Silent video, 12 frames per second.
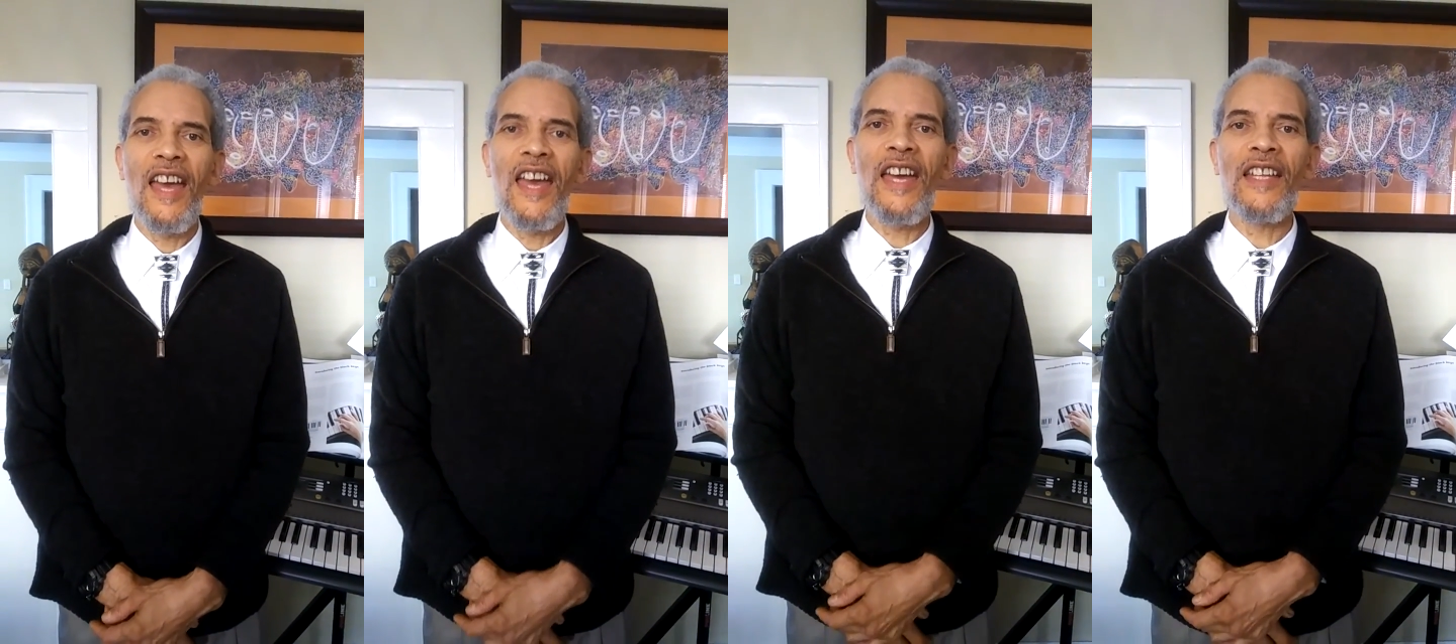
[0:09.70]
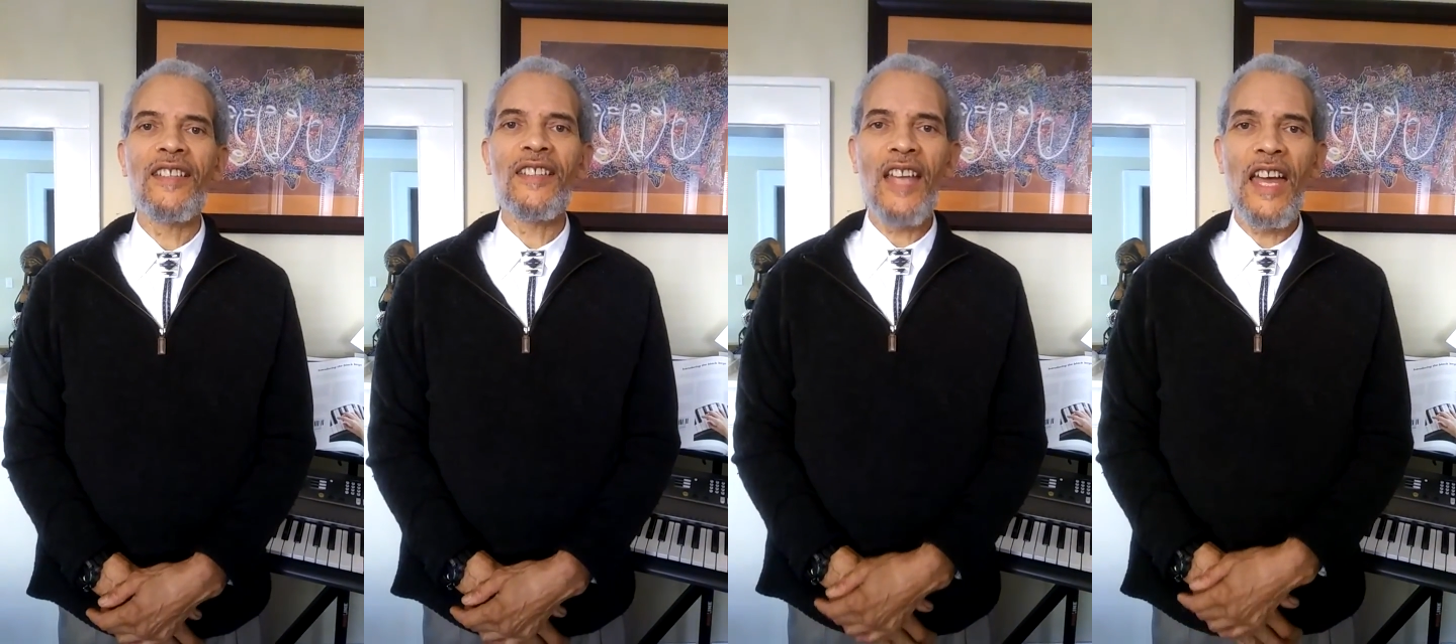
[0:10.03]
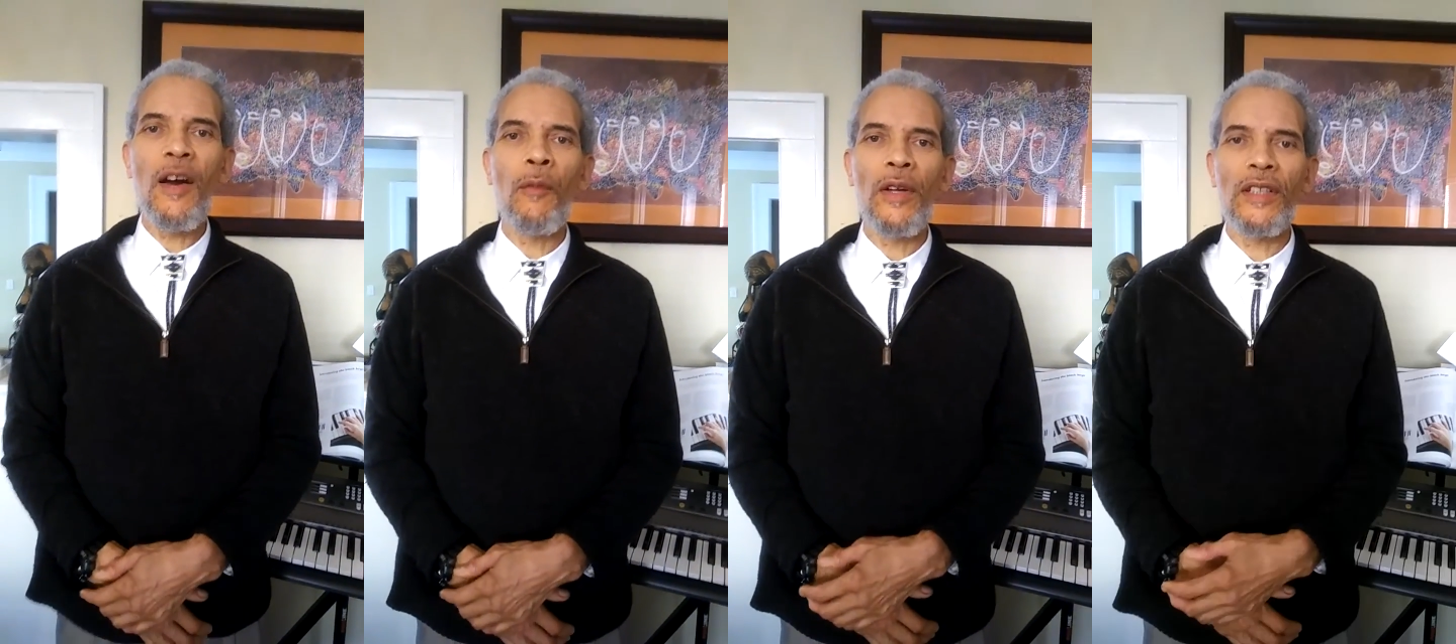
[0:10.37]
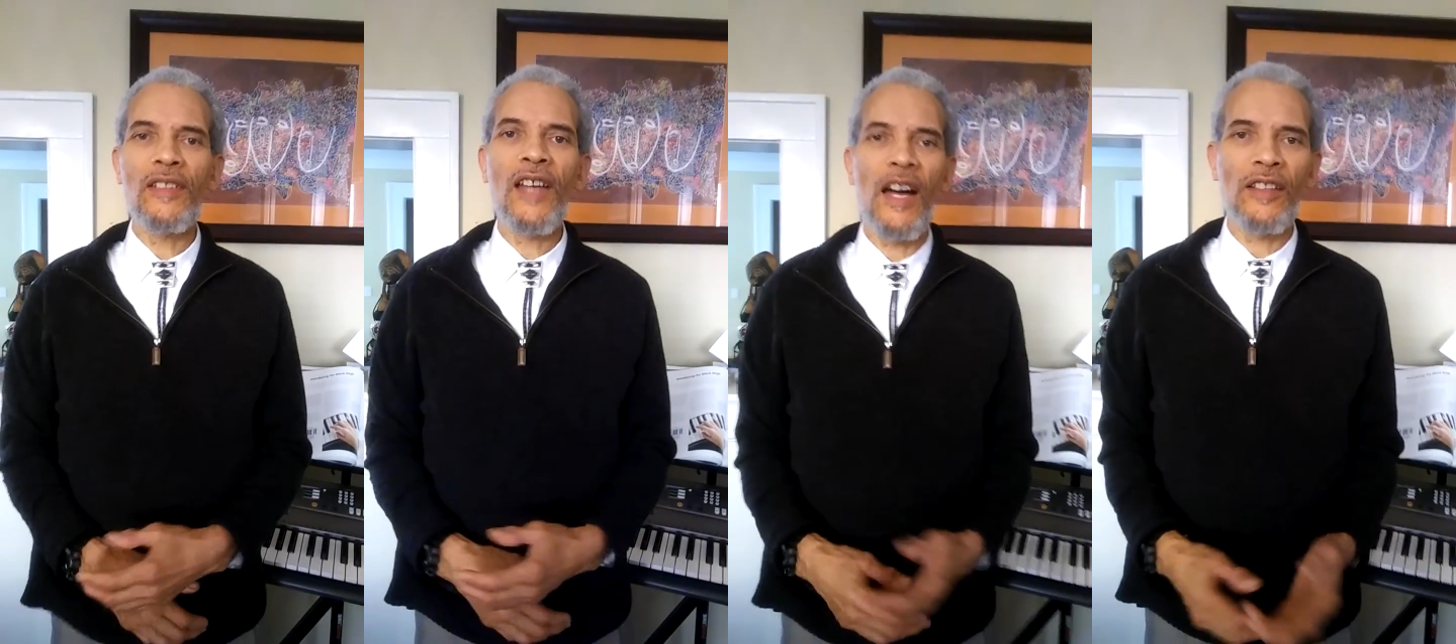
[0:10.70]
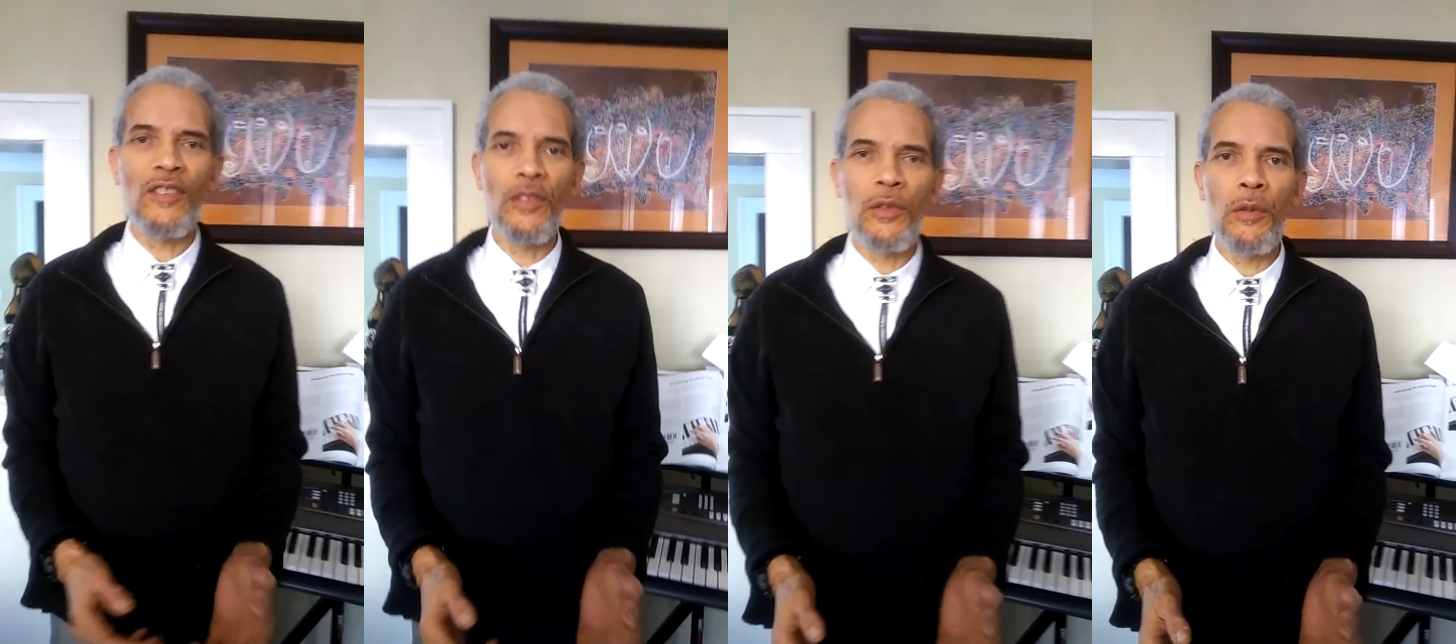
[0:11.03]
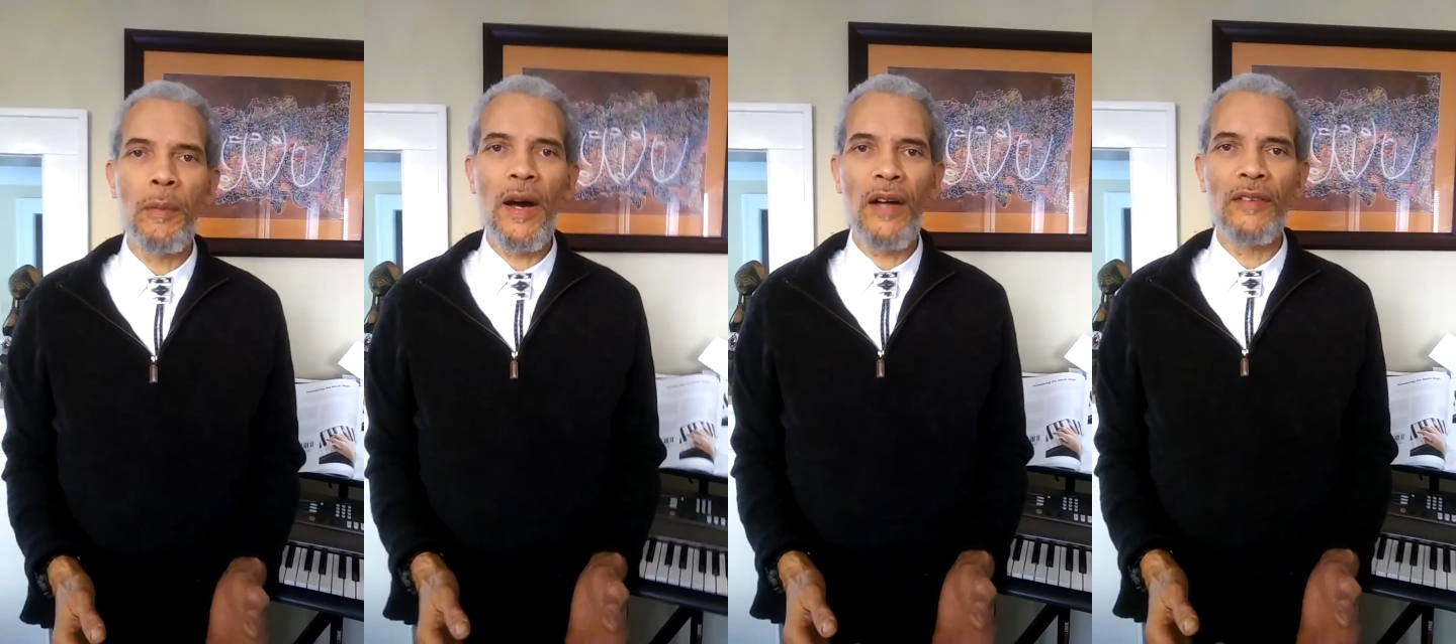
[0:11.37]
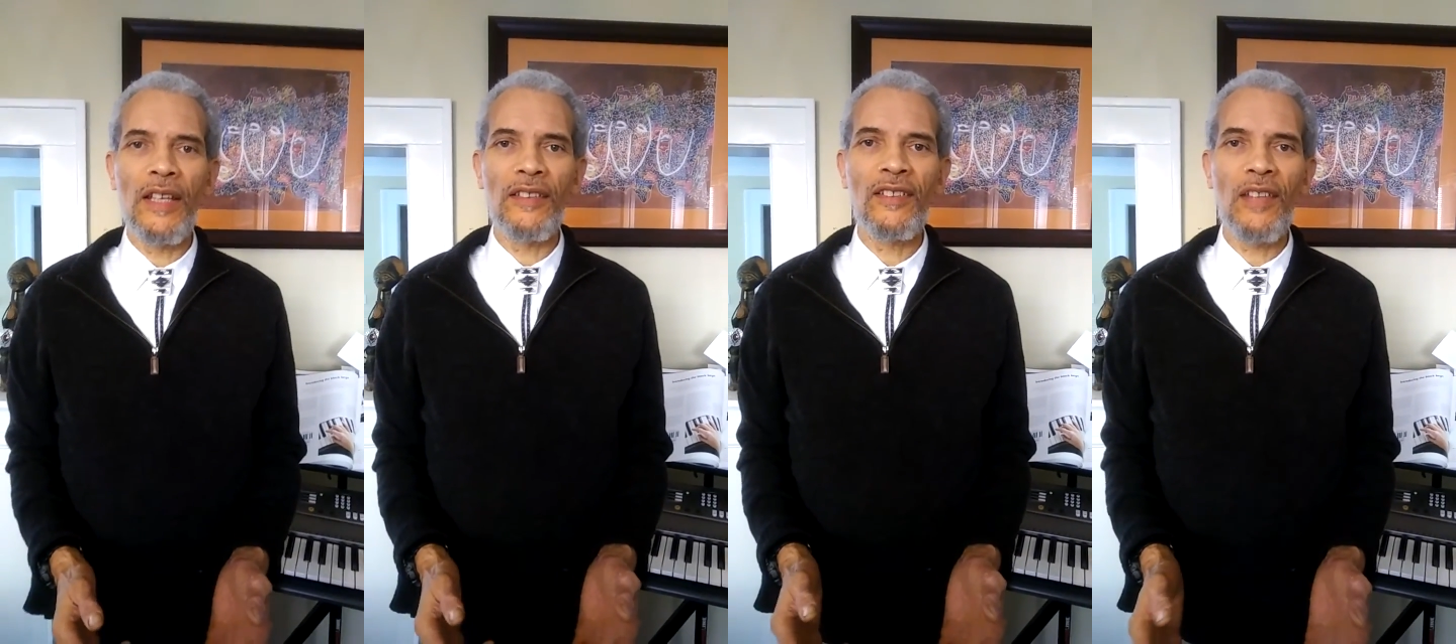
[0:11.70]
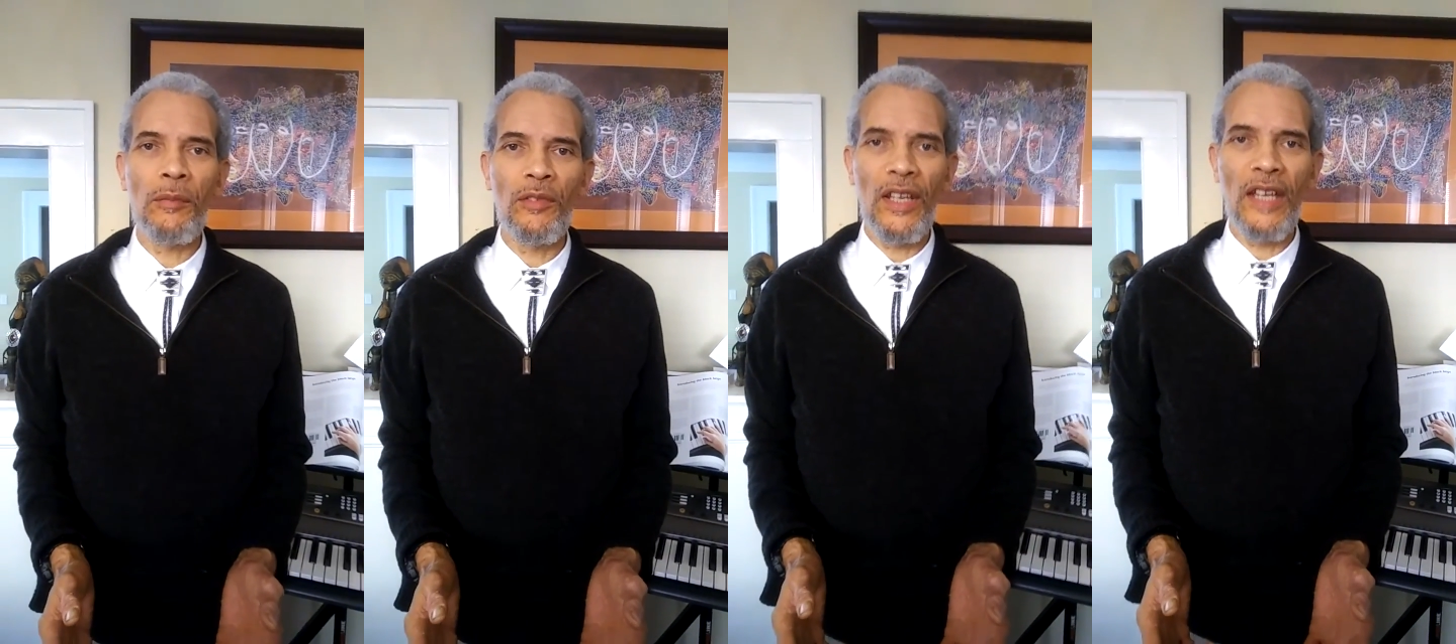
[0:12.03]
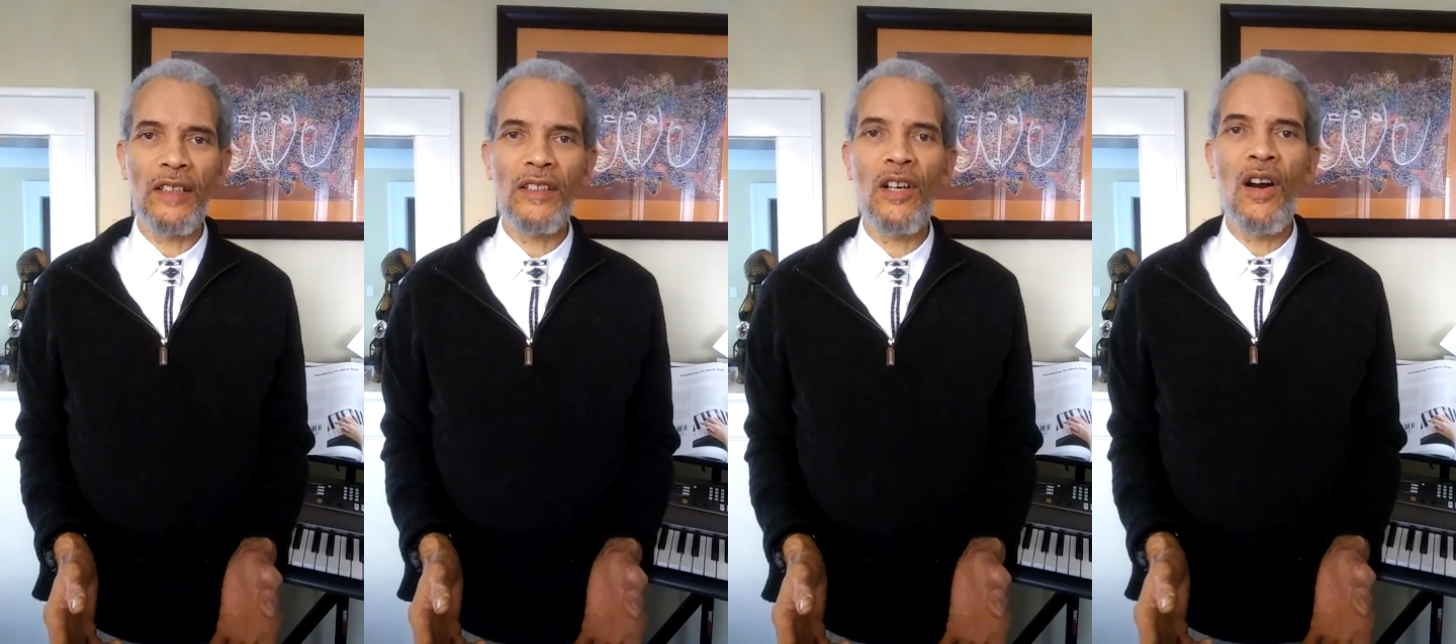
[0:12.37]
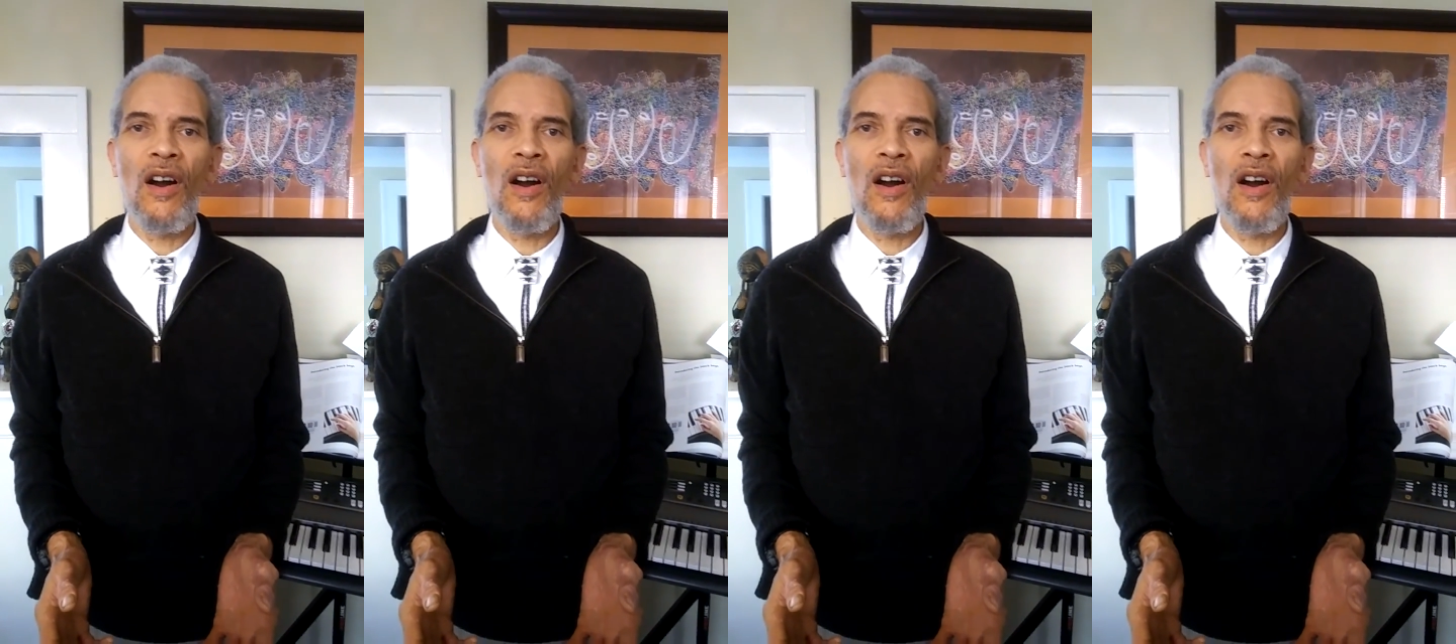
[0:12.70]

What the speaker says: And today I want to talk to you about a subject